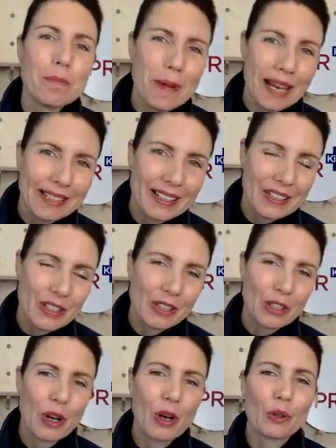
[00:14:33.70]
Back under
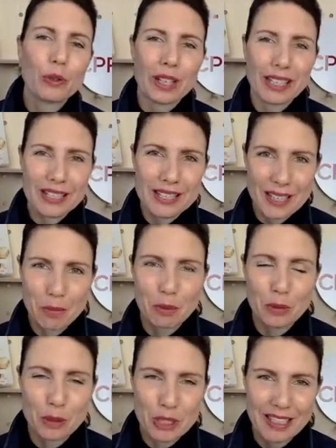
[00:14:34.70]
the cold running tap
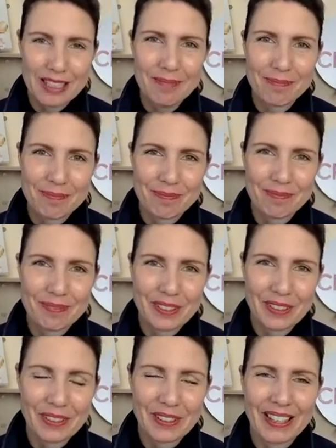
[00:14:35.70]
water.
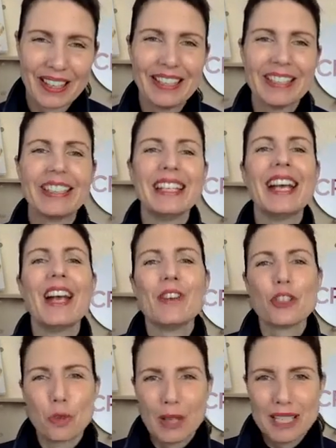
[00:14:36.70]
Okay.
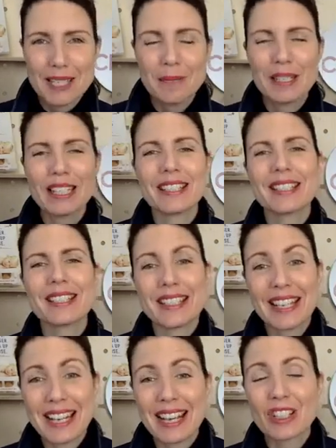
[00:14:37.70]
20
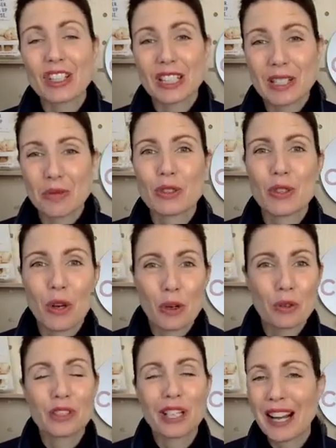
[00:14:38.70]
minutes, it actually
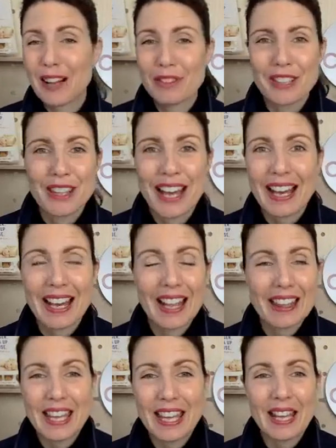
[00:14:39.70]
resolved. After that,
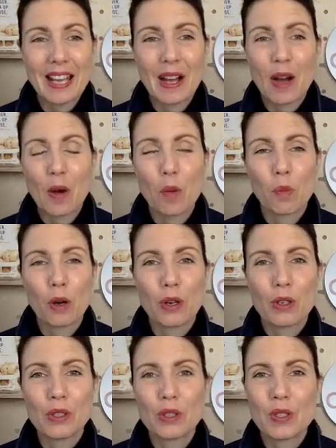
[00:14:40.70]
there
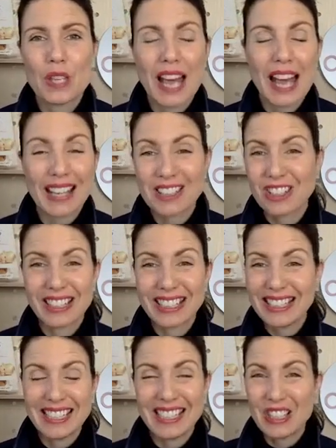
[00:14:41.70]
was
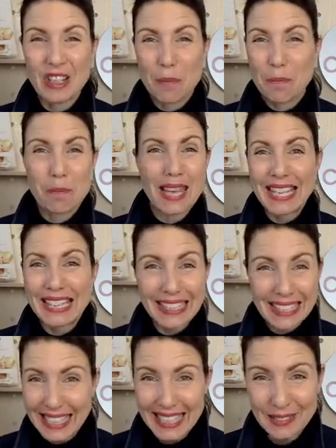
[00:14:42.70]
actually
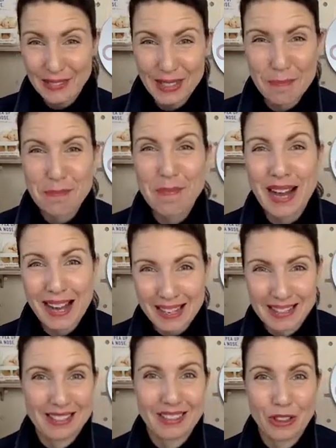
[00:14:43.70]
barely even a
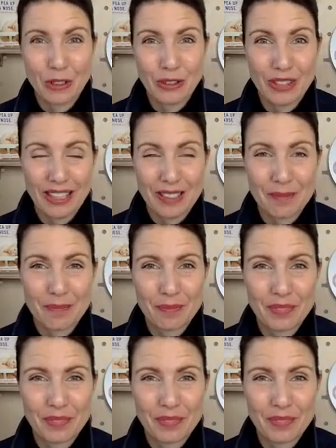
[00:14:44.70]
mark on there.